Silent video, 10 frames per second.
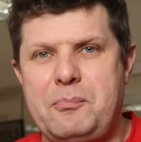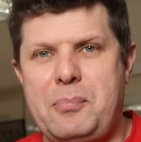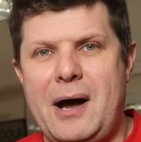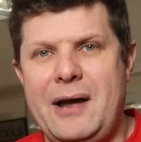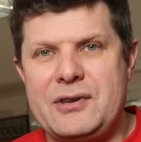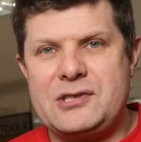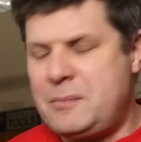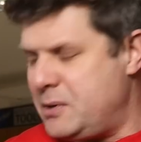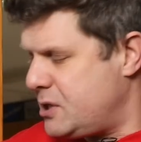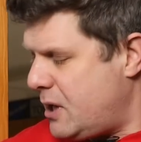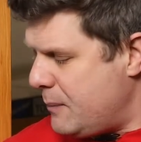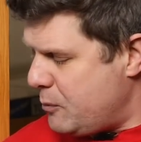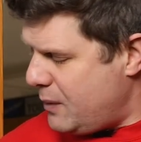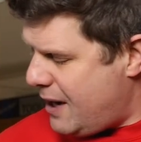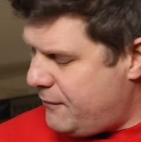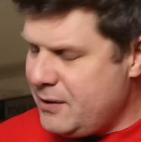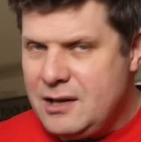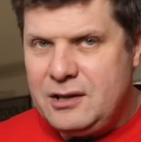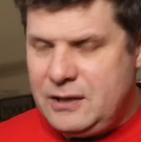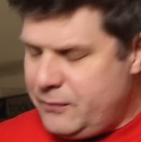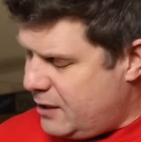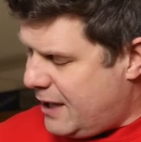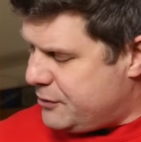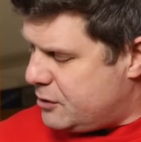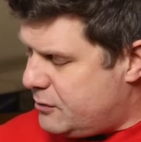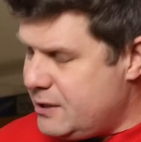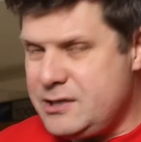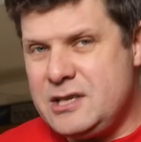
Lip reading: by the summertime, and we have different categories.